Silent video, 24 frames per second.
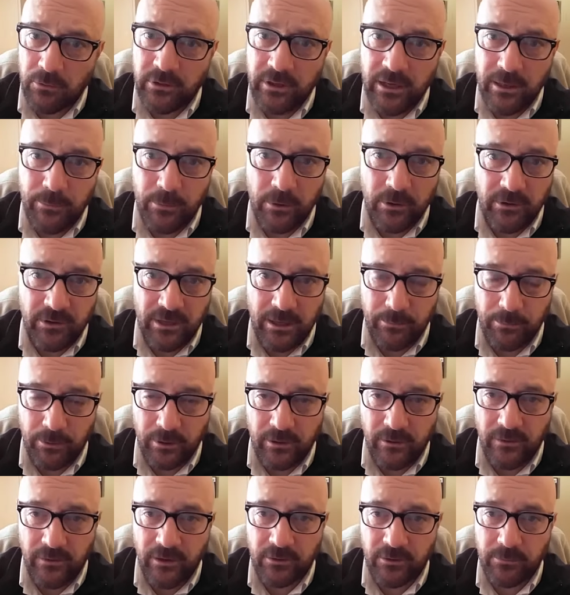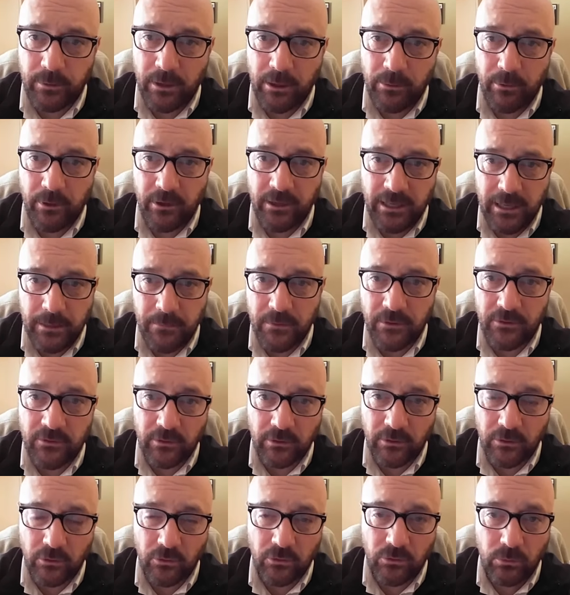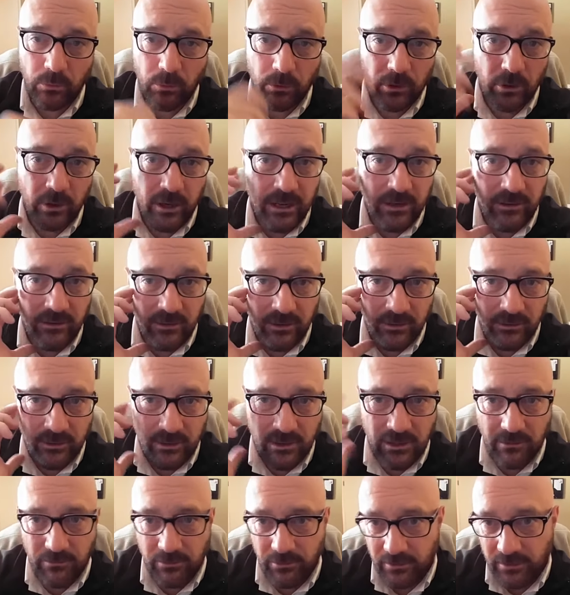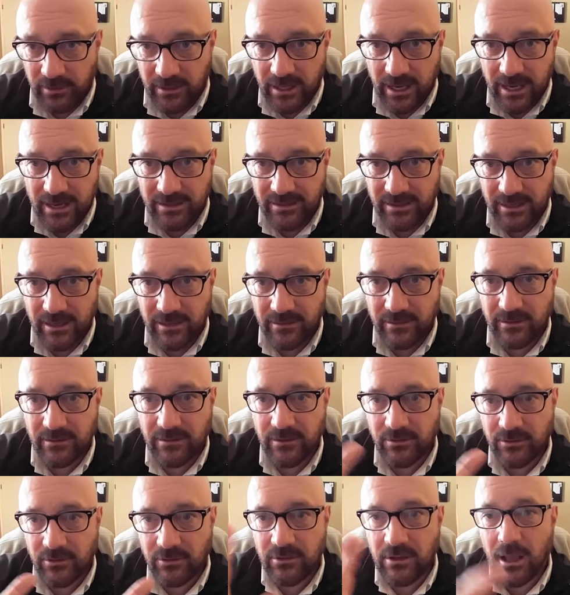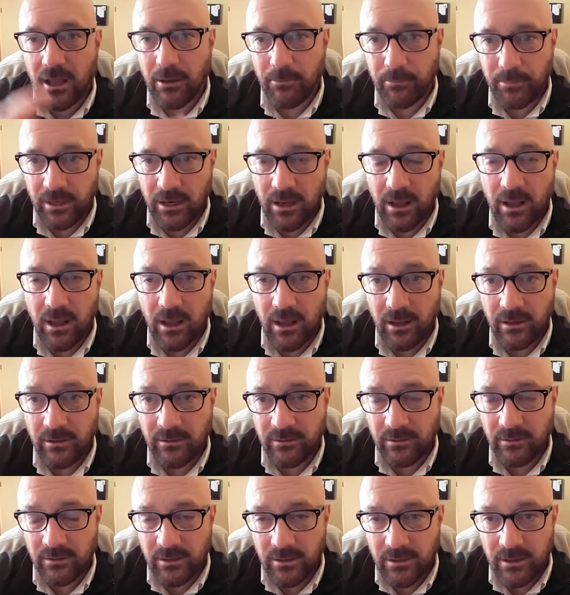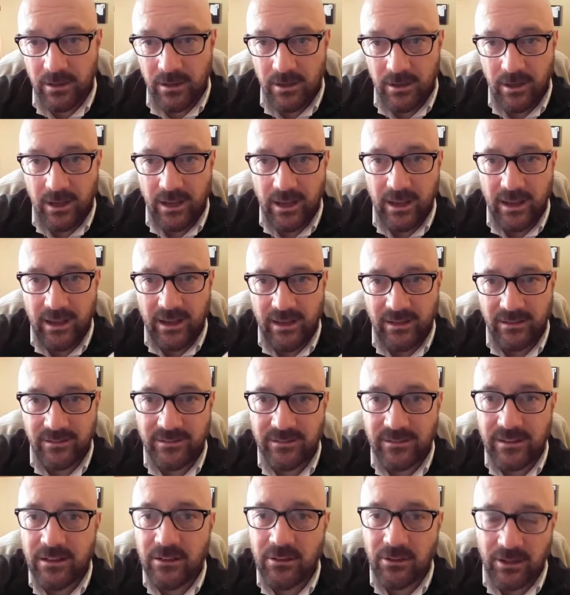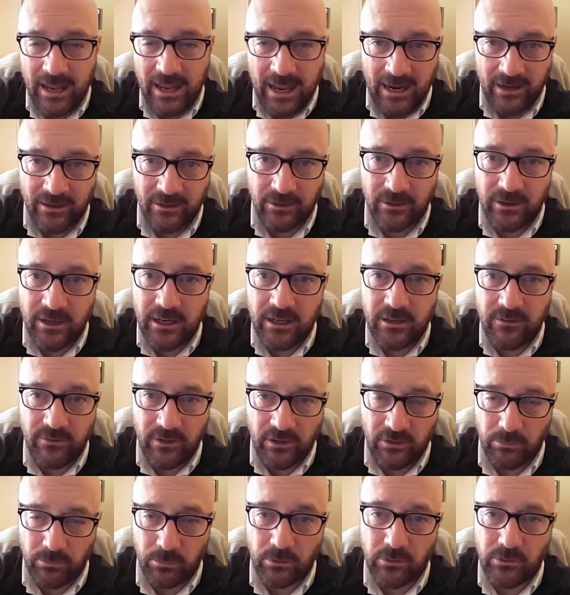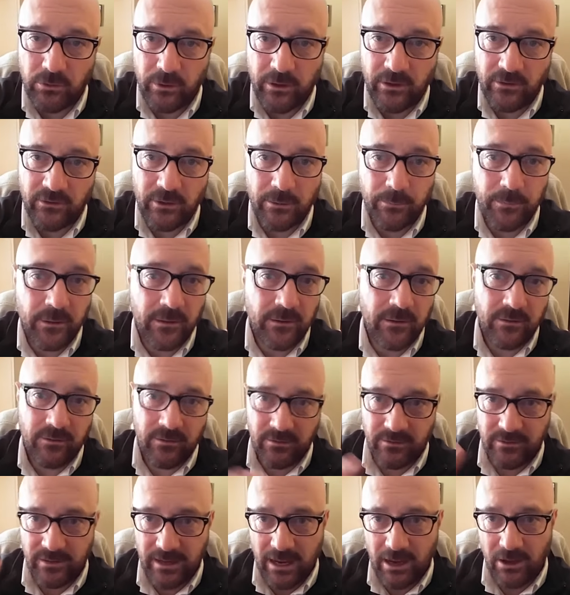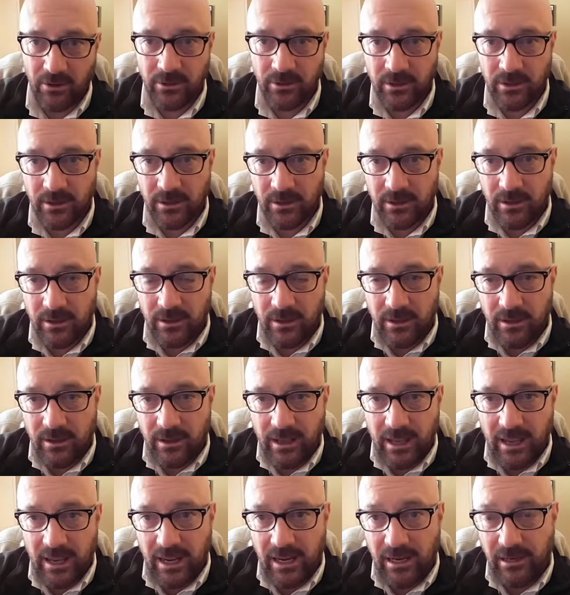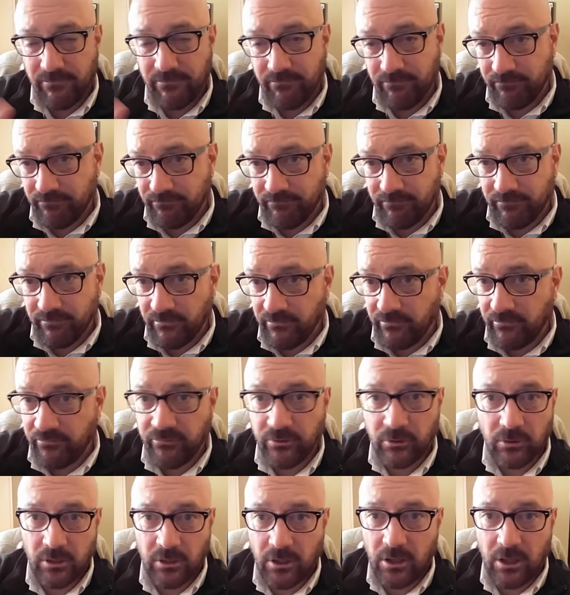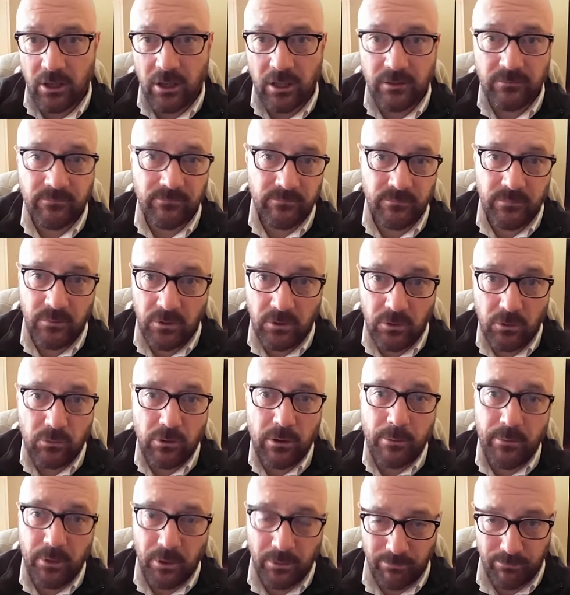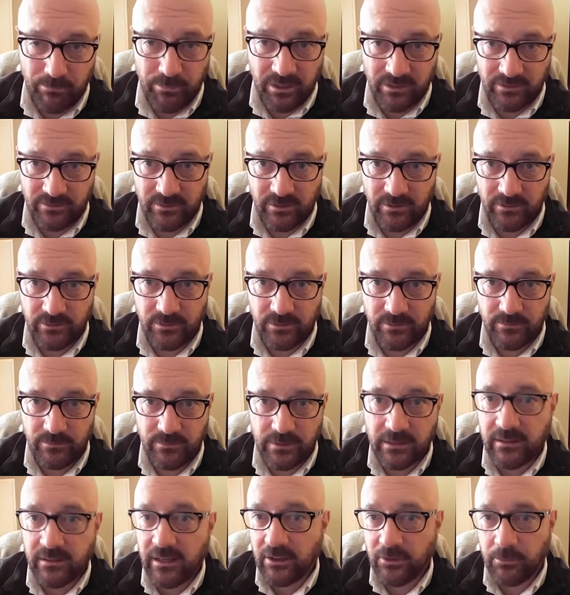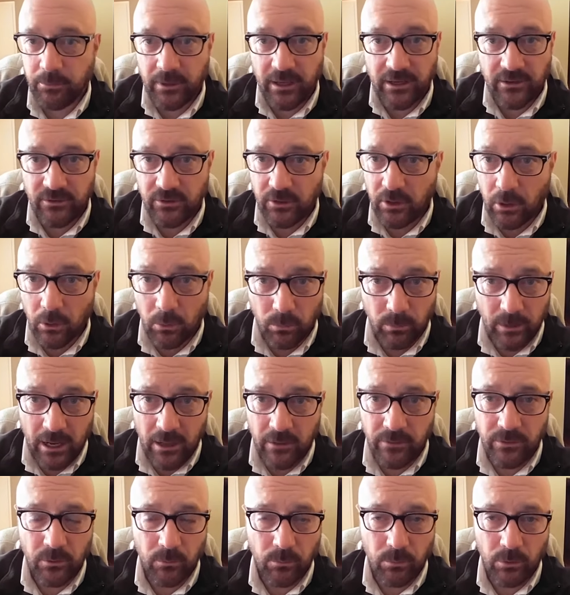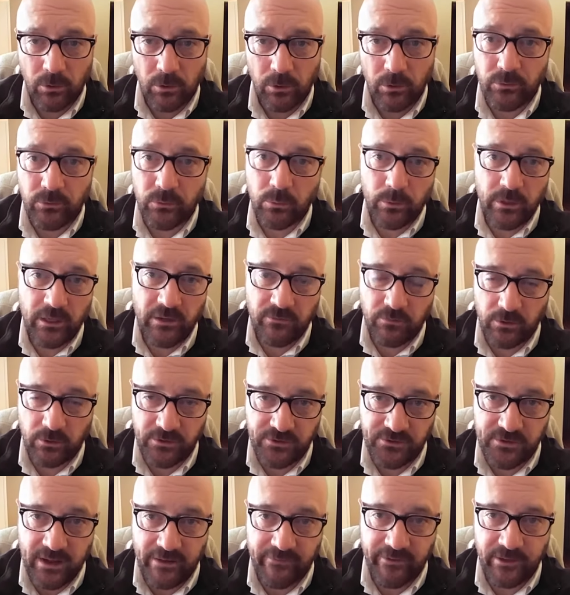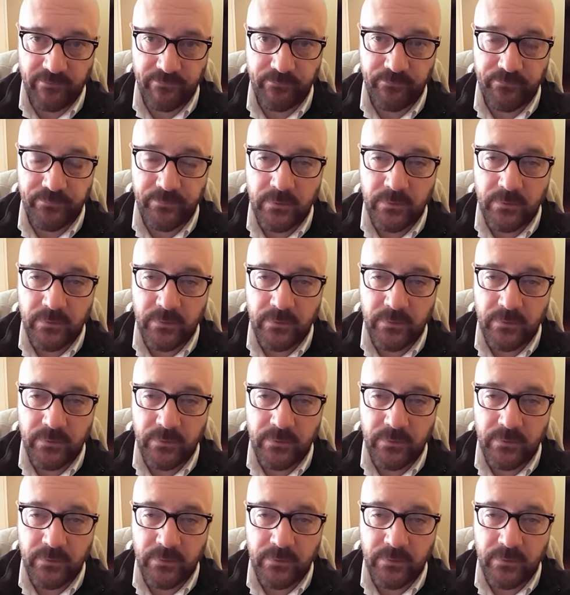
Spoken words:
deeper and deeper into this, but I wanted to keep this a little shorter and just give you the idea that this has gone beyond a single actor individual doing something. This is now a full-on criminal business that takes place around the world 24/7.